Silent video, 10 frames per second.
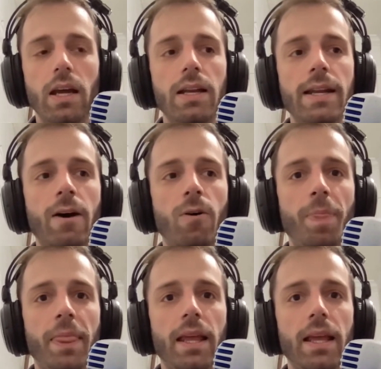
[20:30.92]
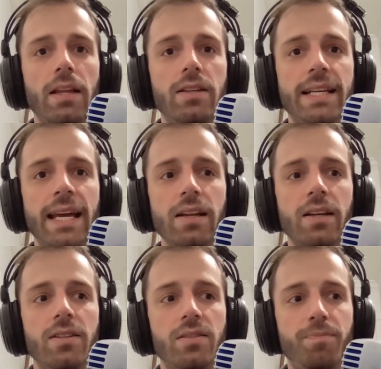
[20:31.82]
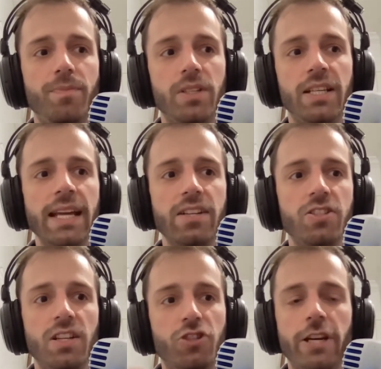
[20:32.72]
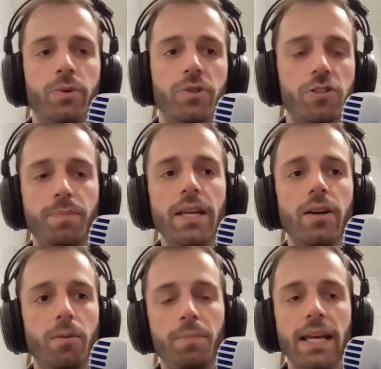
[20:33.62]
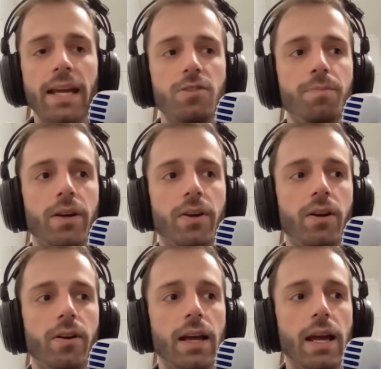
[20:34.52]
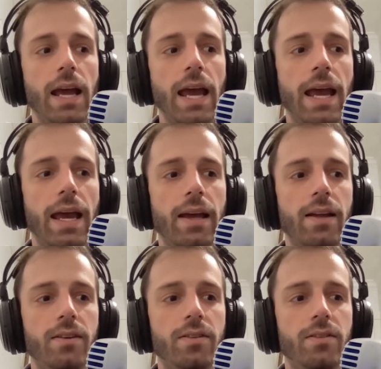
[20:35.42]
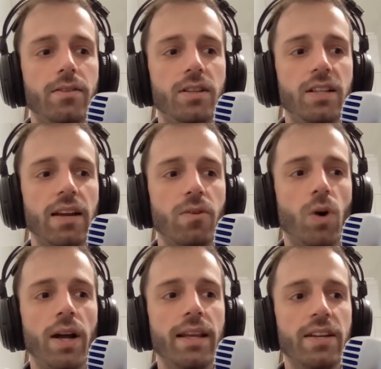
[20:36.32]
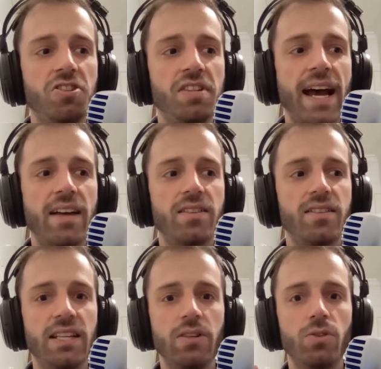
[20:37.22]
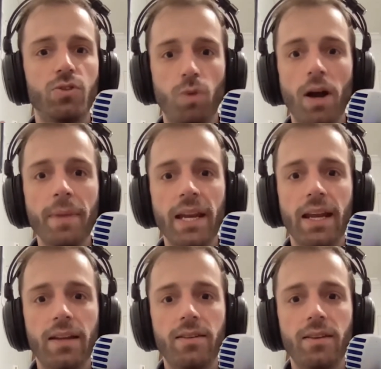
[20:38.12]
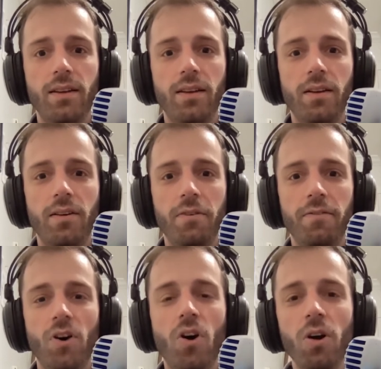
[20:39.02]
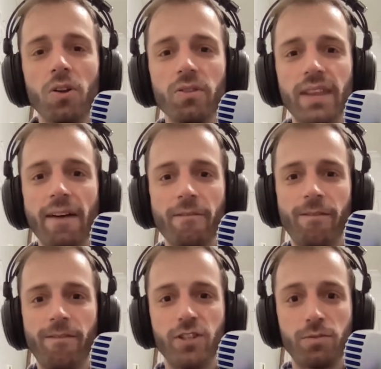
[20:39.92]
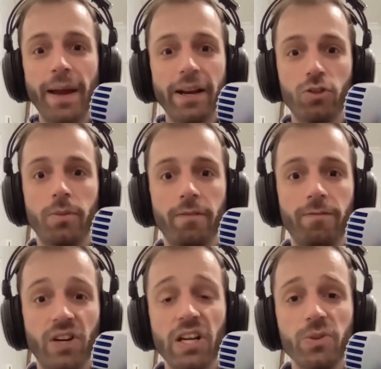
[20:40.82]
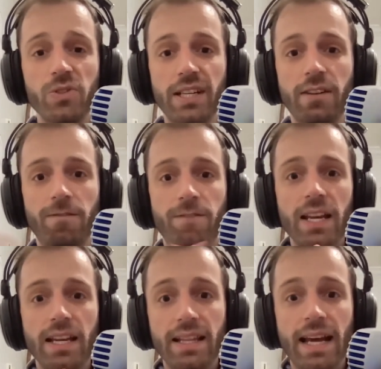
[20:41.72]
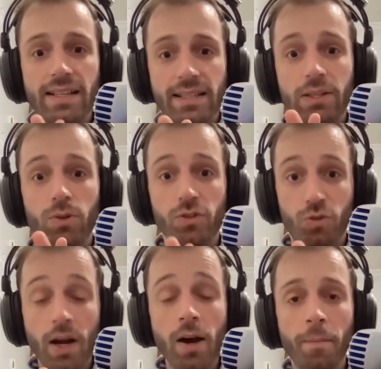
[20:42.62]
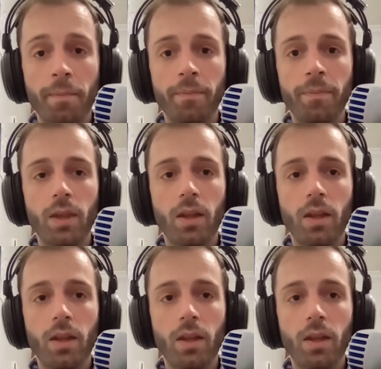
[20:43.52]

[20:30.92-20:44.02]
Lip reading: Now, to get just a general speaker, a PA speaker, and to get one that just has a single drum in it, for all of that spectrum of frequency to fit in that single drum,